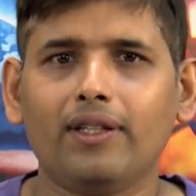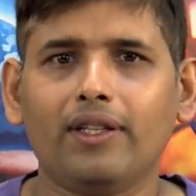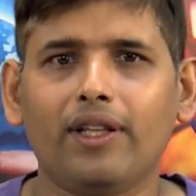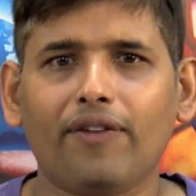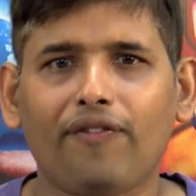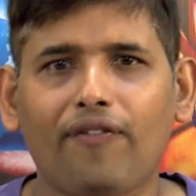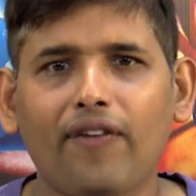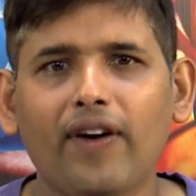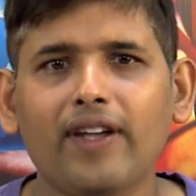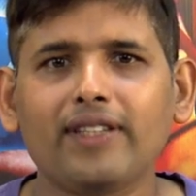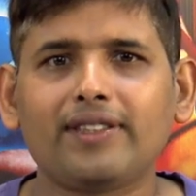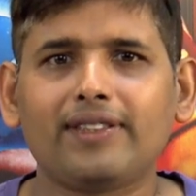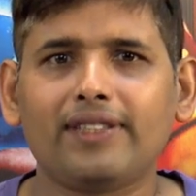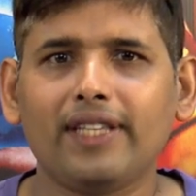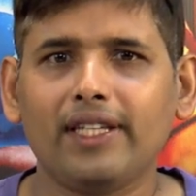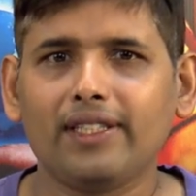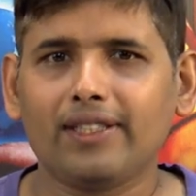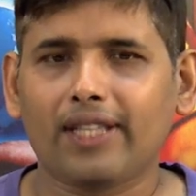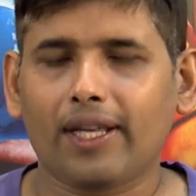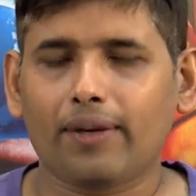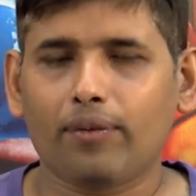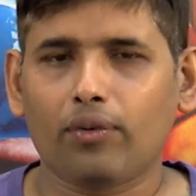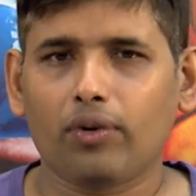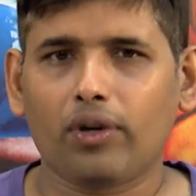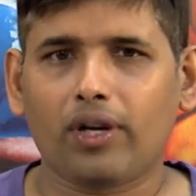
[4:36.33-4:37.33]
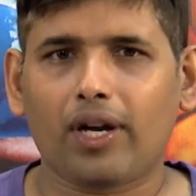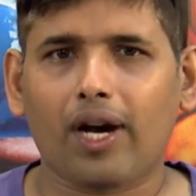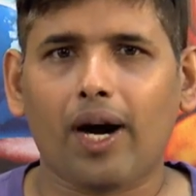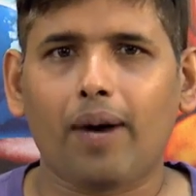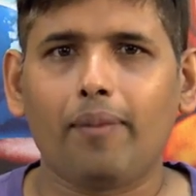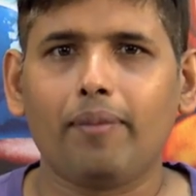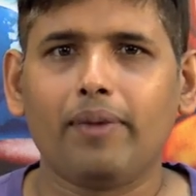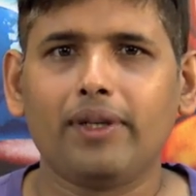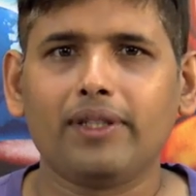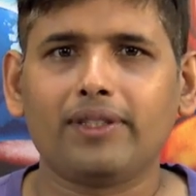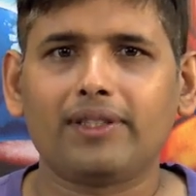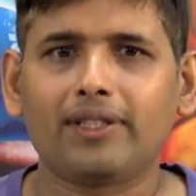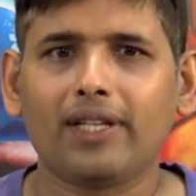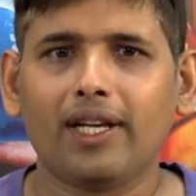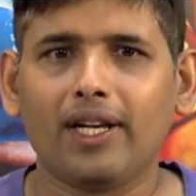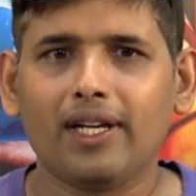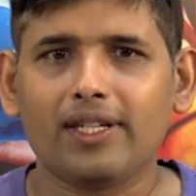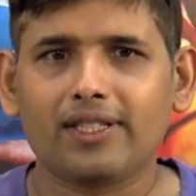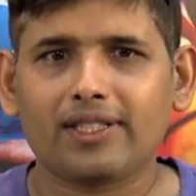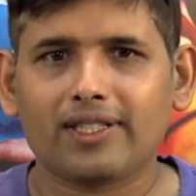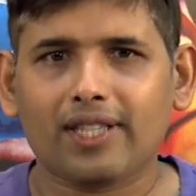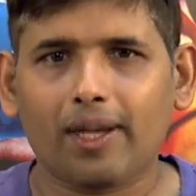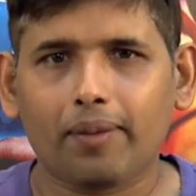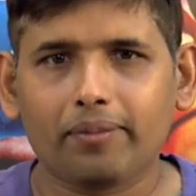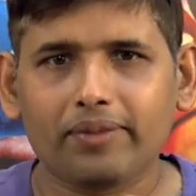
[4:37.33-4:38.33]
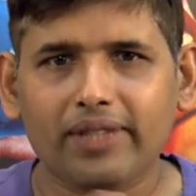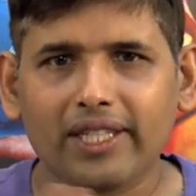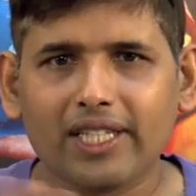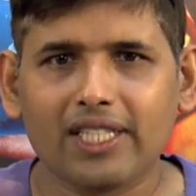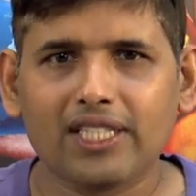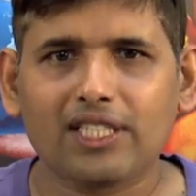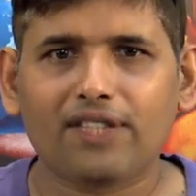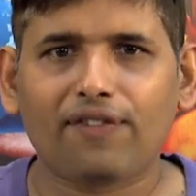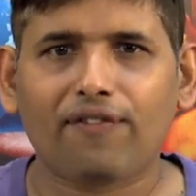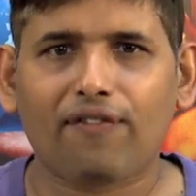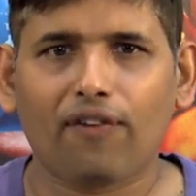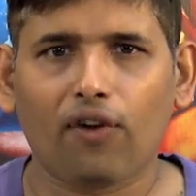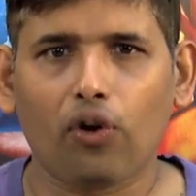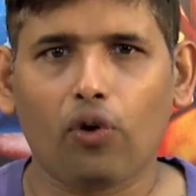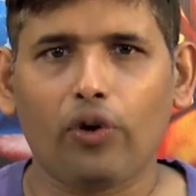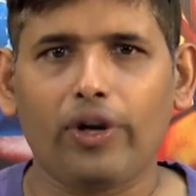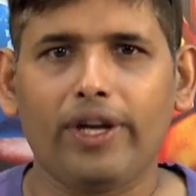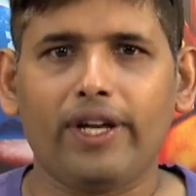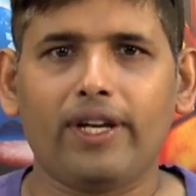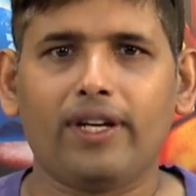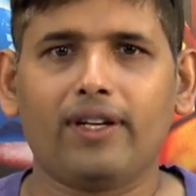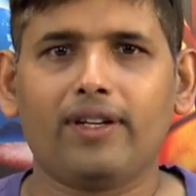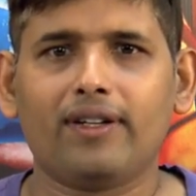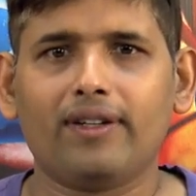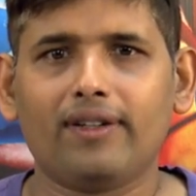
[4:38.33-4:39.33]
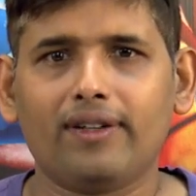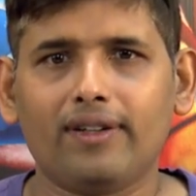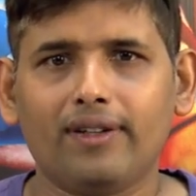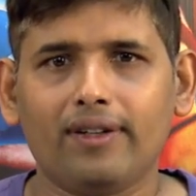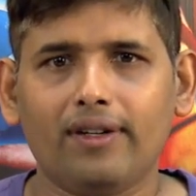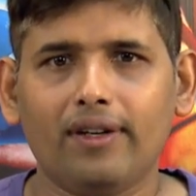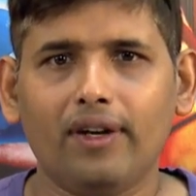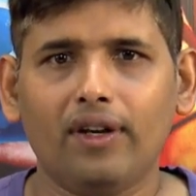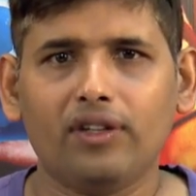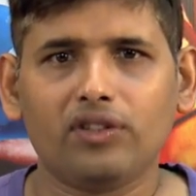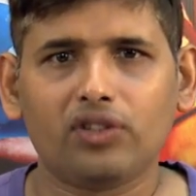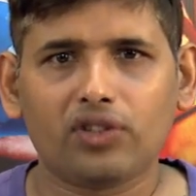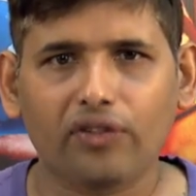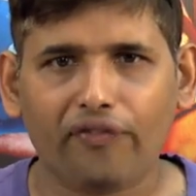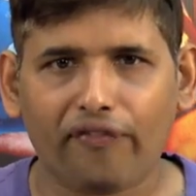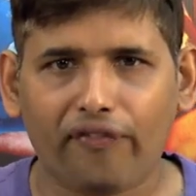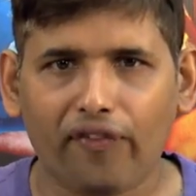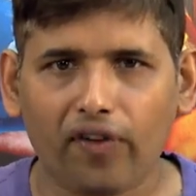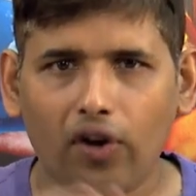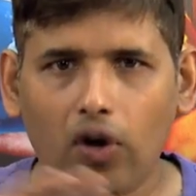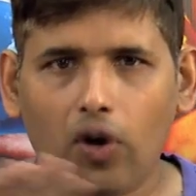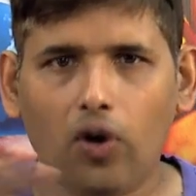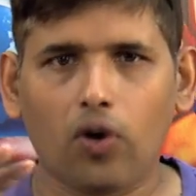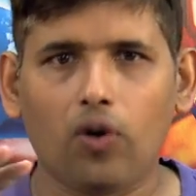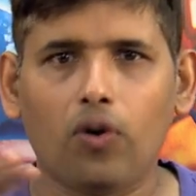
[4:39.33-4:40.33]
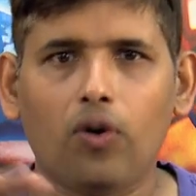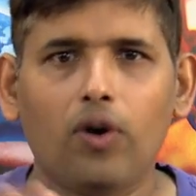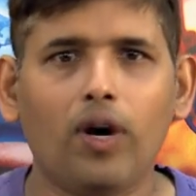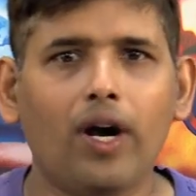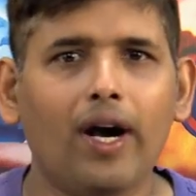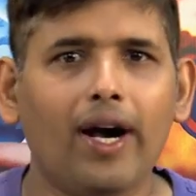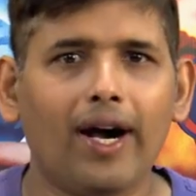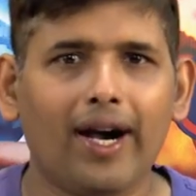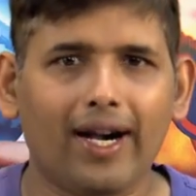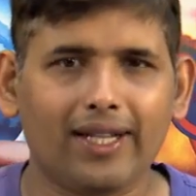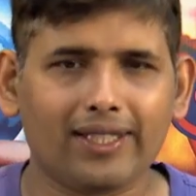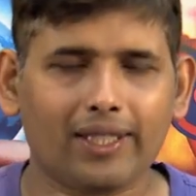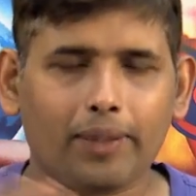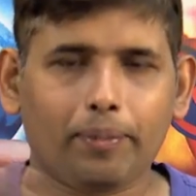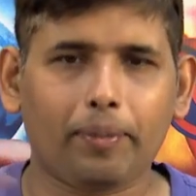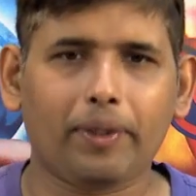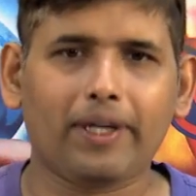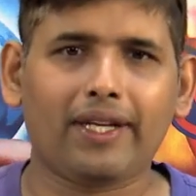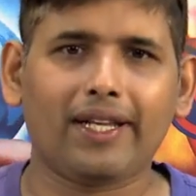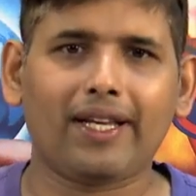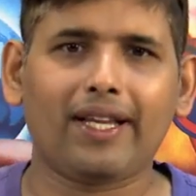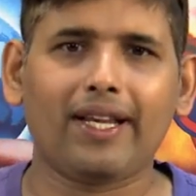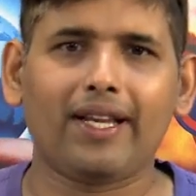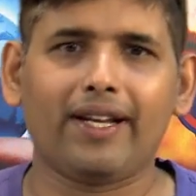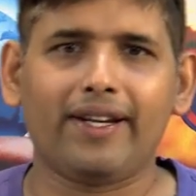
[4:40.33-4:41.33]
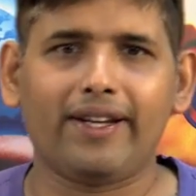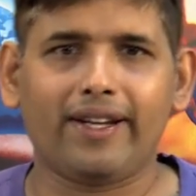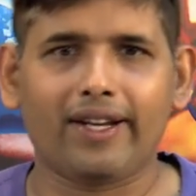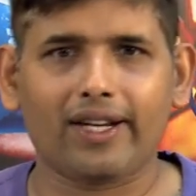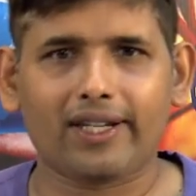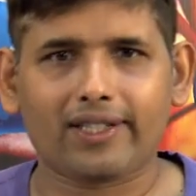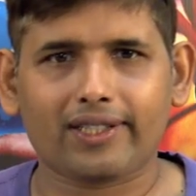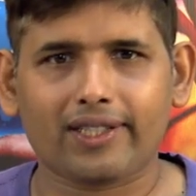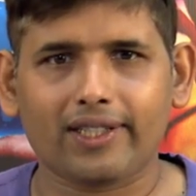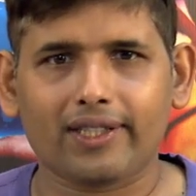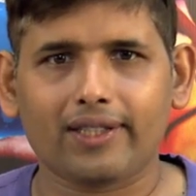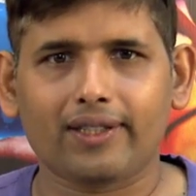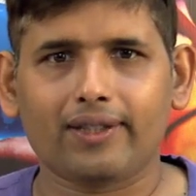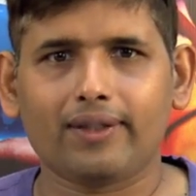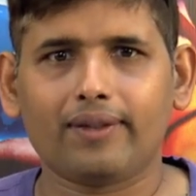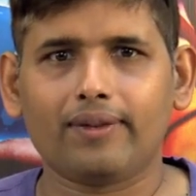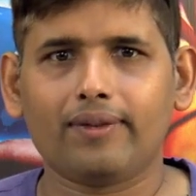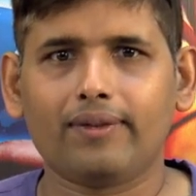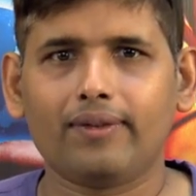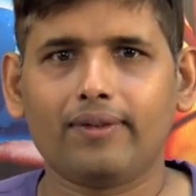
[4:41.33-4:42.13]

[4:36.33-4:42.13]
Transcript: The first thing that would come is something is flowing. So, flow has a particular direction.